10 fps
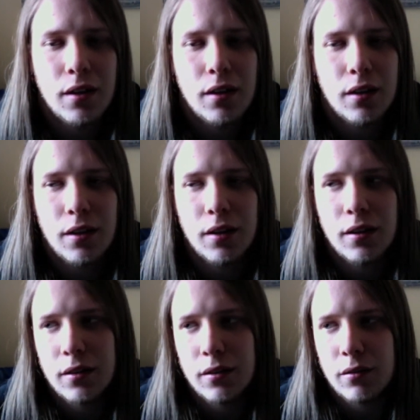
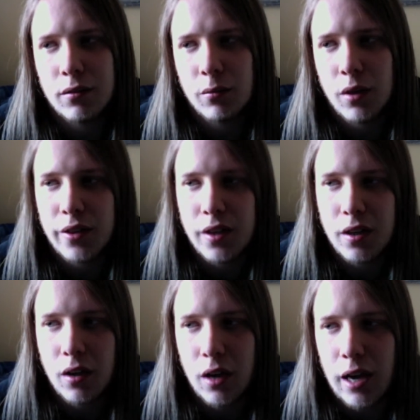I
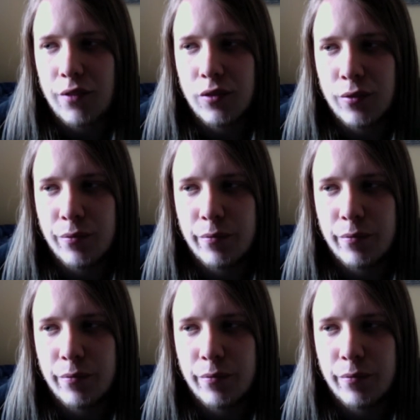think I'll have to